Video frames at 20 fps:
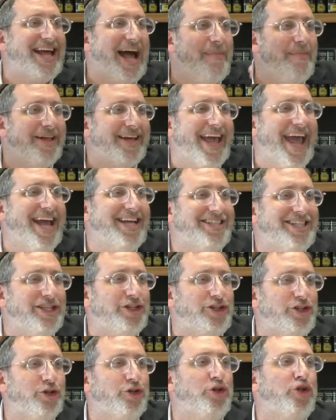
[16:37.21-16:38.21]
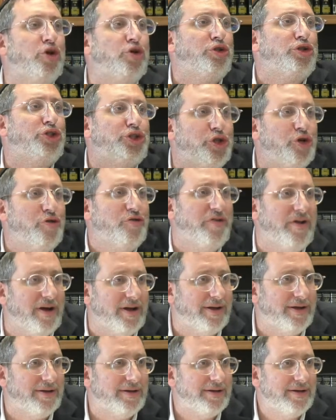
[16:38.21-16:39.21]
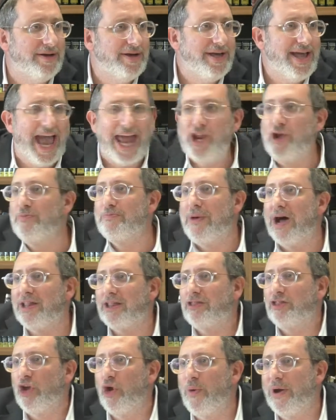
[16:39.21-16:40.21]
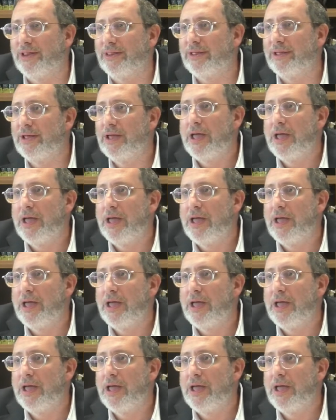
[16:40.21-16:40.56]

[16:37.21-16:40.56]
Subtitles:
obligation to do tshuva. And you must do it.